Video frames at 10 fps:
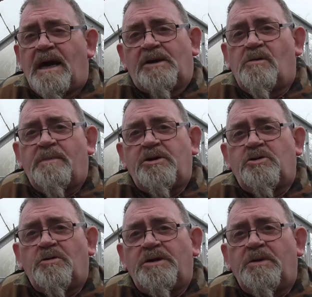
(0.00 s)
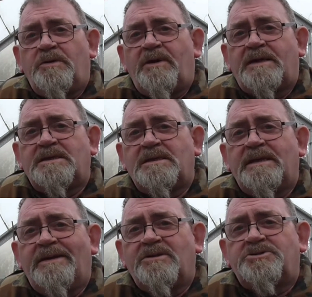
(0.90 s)
I don't mind showing you a rat
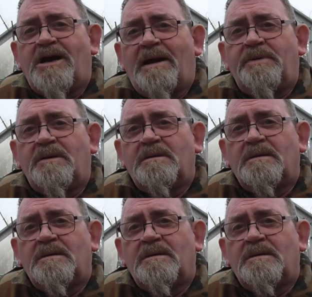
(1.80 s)
in the trap,